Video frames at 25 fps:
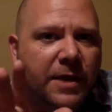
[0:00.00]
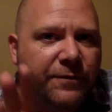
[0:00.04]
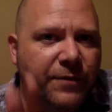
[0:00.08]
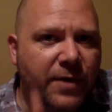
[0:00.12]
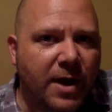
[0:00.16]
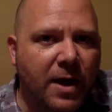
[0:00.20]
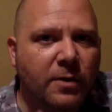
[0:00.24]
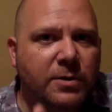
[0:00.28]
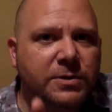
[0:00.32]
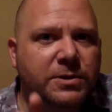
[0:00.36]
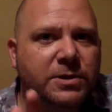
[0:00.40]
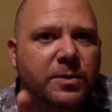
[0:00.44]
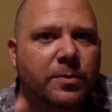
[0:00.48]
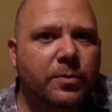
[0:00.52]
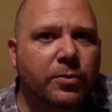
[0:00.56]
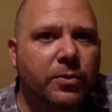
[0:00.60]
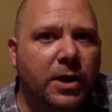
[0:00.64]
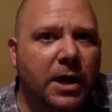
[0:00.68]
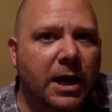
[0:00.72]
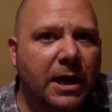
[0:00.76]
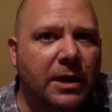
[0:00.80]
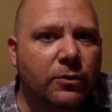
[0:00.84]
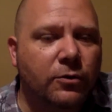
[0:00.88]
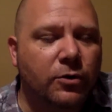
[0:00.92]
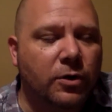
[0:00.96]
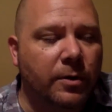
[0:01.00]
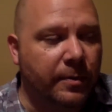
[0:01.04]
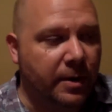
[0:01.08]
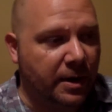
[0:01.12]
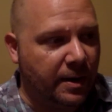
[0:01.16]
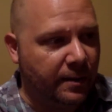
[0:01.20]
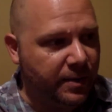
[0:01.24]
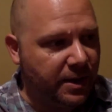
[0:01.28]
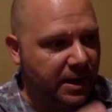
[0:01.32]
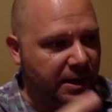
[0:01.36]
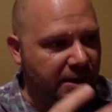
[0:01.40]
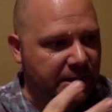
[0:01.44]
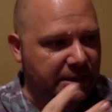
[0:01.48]
If I was the bridegroom and
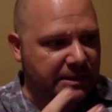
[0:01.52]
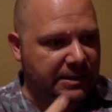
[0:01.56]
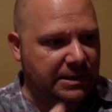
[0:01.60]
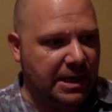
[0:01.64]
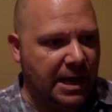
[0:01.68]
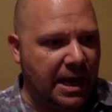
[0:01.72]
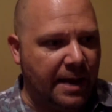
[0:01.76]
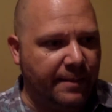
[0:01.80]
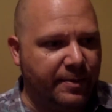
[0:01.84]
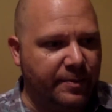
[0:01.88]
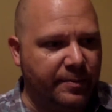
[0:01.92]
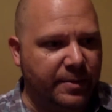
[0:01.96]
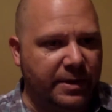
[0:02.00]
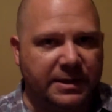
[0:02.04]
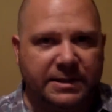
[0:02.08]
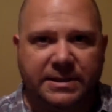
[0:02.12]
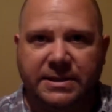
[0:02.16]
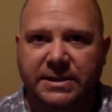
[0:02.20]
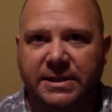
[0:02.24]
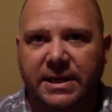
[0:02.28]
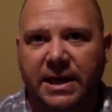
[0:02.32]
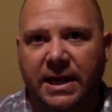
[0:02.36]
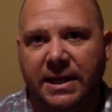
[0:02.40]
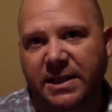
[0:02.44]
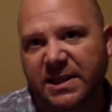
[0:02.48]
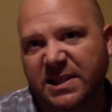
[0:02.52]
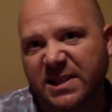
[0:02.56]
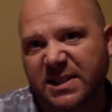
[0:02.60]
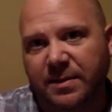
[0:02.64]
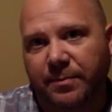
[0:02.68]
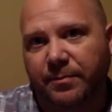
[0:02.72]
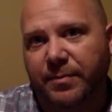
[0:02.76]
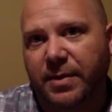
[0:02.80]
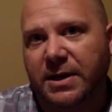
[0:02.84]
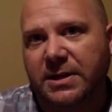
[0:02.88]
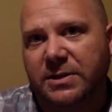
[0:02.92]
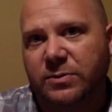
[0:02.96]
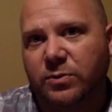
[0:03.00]
I'm getting these compliments saying, "This is
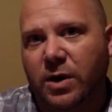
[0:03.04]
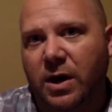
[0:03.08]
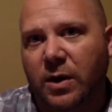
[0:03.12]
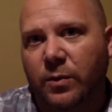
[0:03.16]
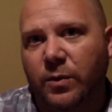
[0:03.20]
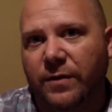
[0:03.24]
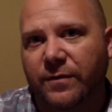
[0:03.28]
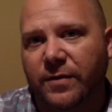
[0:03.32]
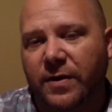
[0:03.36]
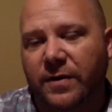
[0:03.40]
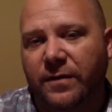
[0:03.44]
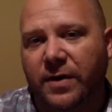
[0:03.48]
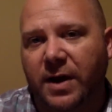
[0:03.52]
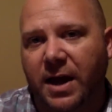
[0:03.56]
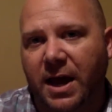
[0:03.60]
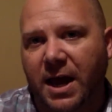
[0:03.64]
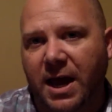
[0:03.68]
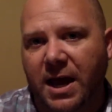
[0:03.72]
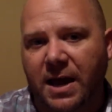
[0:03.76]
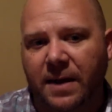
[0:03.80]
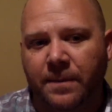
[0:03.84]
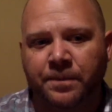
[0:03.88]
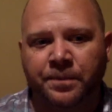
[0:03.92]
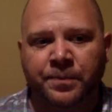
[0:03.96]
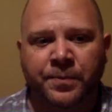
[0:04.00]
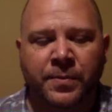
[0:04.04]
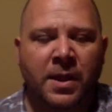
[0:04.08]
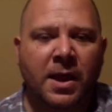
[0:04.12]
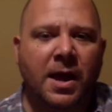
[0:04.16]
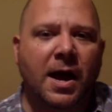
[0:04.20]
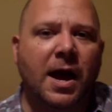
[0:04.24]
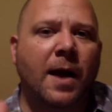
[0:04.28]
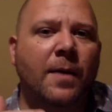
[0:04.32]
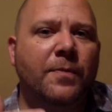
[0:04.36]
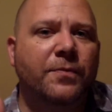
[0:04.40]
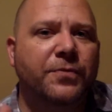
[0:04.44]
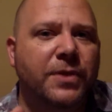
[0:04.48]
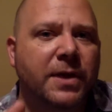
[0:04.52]
the best wine we've ever had,"
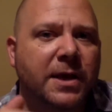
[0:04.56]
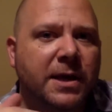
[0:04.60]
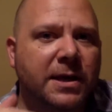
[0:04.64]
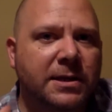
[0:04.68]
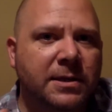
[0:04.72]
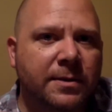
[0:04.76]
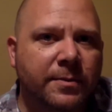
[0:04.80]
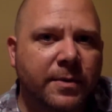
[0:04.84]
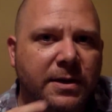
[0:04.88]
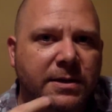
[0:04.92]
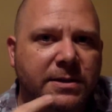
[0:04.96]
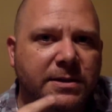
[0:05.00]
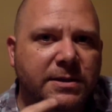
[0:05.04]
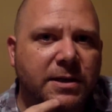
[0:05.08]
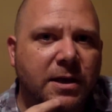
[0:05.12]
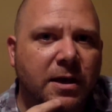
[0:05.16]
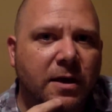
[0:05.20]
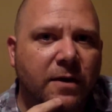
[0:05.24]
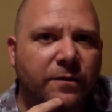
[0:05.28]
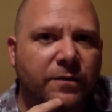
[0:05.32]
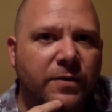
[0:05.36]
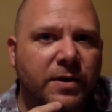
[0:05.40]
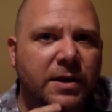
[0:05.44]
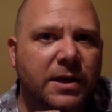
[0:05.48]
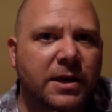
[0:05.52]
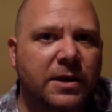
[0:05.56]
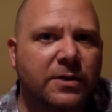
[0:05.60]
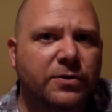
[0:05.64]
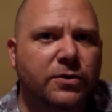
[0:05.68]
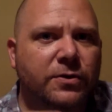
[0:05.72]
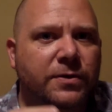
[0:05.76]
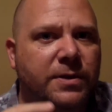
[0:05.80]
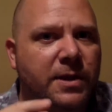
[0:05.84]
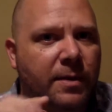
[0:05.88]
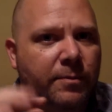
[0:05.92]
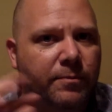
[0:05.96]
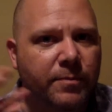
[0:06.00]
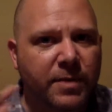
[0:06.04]
I'm thinking to myself,
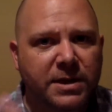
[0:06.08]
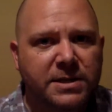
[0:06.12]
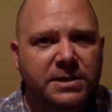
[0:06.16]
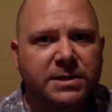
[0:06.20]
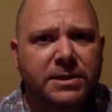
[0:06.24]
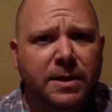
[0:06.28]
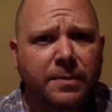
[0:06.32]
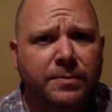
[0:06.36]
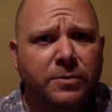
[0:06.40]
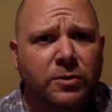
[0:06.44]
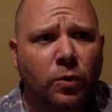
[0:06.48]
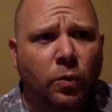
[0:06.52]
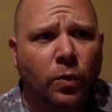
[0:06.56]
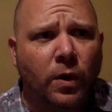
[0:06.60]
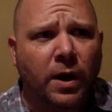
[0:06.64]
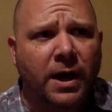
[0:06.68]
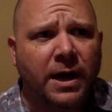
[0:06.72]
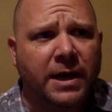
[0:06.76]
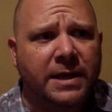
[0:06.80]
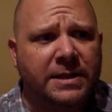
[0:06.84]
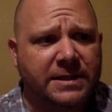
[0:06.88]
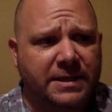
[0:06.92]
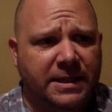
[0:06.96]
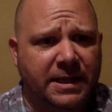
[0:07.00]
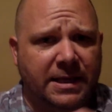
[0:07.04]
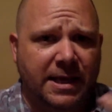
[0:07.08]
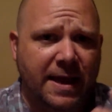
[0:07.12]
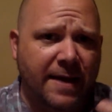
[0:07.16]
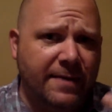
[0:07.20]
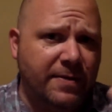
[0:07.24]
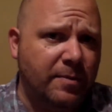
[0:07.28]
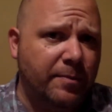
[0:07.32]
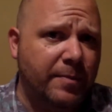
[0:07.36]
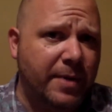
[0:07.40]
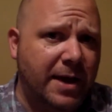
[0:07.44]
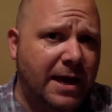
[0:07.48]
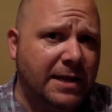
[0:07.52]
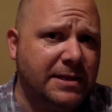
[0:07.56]
either they mixed up the wines and they
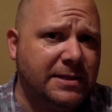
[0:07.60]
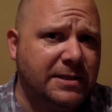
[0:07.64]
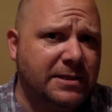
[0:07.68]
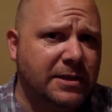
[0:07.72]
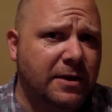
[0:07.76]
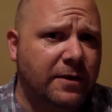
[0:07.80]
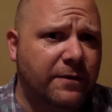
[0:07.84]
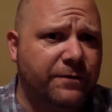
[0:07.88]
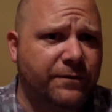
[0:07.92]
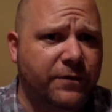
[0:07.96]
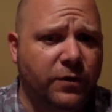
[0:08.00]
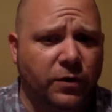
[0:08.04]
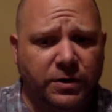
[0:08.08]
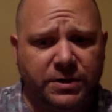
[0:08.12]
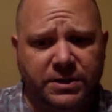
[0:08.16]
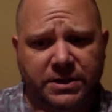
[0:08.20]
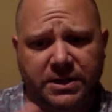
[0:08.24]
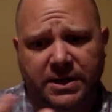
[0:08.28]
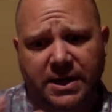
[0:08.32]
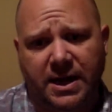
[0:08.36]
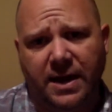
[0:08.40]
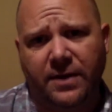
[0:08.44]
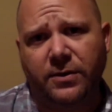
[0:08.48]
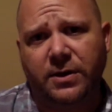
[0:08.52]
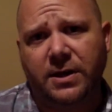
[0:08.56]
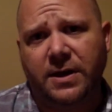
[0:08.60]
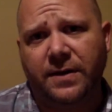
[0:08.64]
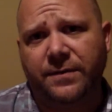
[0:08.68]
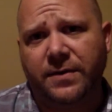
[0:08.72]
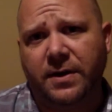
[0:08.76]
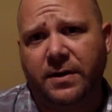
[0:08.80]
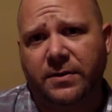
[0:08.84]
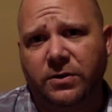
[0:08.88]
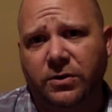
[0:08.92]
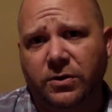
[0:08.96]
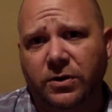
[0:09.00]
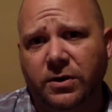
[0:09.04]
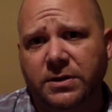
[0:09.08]
gave the bad stuff first and now they're giving
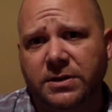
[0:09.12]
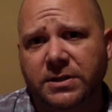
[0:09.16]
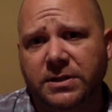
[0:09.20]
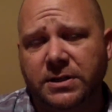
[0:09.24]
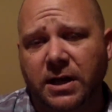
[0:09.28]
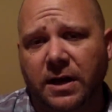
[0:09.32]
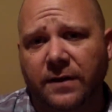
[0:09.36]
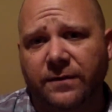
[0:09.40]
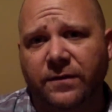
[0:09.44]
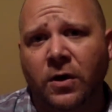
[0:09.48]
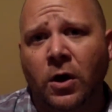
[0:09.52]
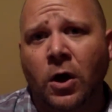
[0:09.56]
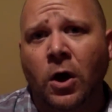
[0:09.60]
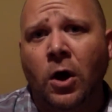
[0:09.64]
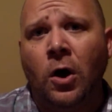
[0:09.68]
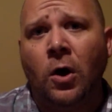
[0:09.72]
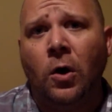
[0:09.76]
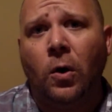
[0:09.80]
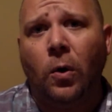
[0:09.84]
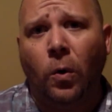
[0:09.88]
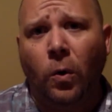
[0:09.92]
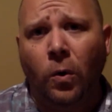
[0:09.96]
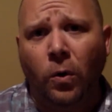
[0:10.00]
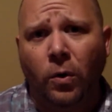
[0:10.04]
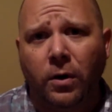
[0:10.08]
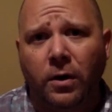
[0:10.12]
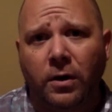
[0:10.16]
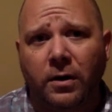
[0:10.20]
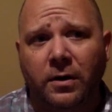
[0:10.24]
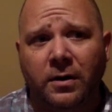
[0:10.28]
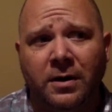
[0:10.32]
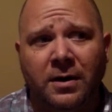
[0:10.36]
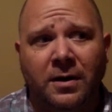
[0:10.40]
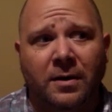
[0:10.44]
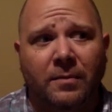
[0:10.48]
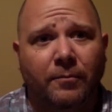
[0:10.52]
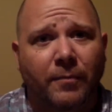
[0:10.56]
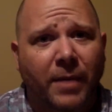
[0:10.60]
out the good stuff,
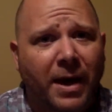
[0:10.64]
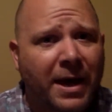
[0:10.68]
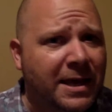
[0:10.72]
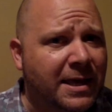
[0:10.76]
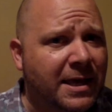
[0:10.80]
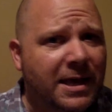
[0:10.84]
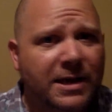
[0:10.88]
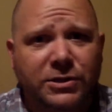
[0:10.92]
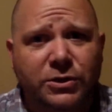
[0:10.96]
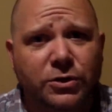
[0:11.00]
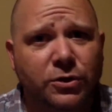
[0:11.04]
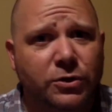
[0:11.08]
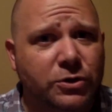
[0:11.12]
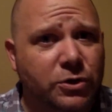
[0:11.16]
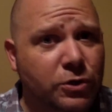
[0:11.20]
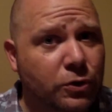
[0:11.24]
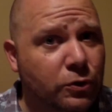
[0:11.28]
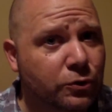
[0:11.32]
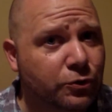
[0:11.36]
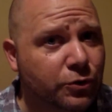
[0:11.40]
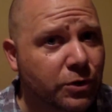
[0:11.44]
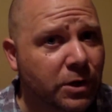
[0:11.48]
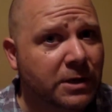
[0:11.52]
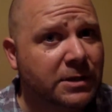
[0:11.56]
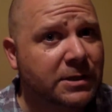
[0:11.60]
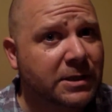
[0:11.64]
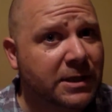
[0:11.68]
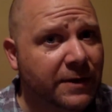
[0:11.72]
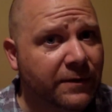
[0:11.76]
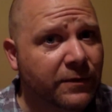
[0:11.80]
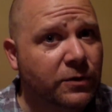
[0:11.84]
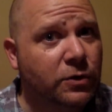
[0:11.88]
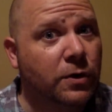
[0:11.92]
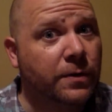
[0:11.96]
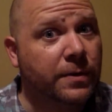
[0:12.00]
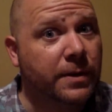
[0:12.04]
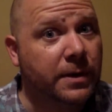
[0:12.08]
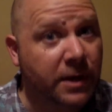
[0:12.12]
or my guests are too drunk to
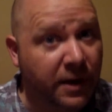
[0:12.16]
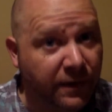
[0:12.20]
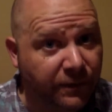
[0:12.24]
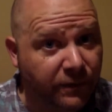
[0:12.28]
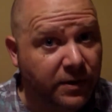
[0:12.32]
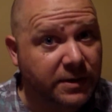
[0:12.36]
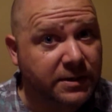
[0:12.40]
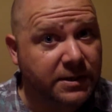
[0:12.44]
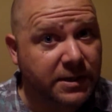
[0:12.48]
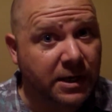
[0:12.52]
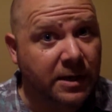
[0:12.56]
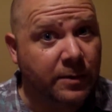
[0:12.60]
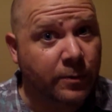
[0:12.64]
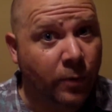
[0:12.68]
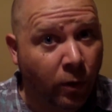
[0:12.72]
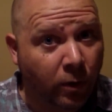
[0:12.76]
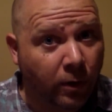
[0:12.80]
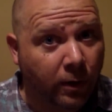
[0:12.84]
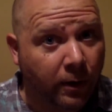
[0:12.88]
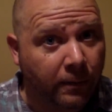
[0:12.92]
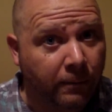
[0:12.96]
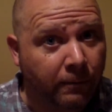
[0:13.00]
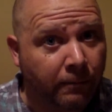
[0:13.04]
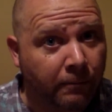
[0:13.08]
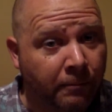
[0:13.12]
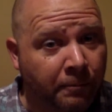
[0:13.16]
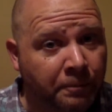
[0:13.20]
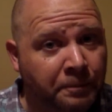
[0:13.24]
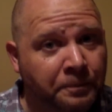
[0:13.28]
even know the difference anymore.